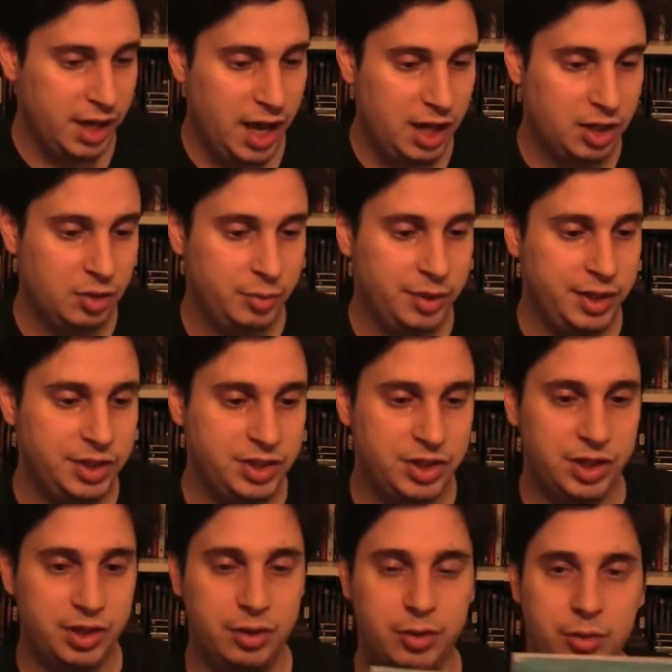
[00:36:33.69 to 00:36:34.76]
Halloween
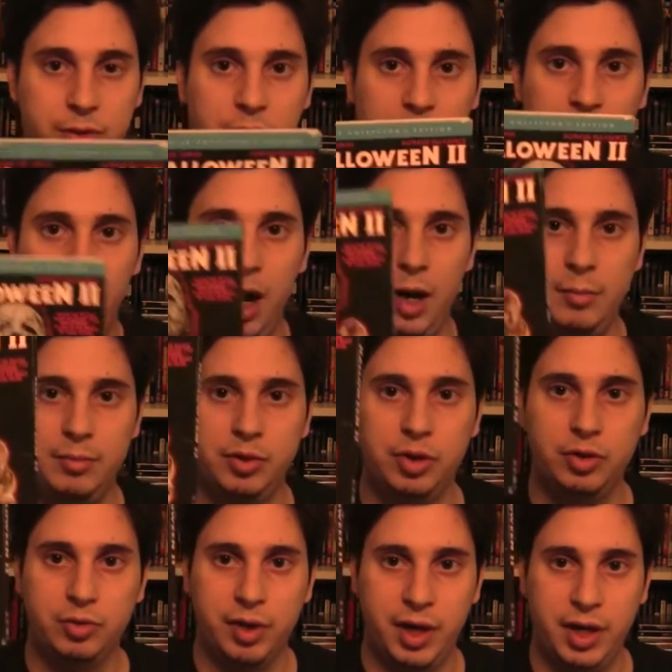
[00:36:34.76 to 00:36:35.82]
2 on
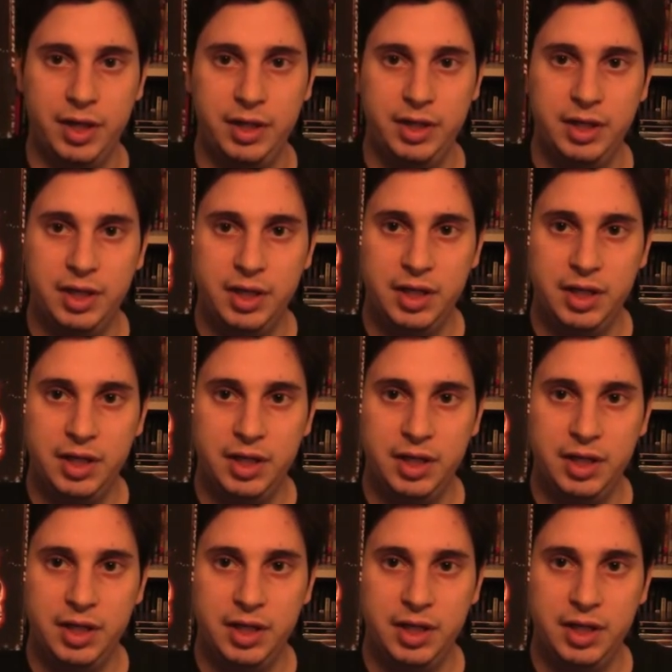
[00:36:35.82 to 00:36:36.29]
Blu-ray.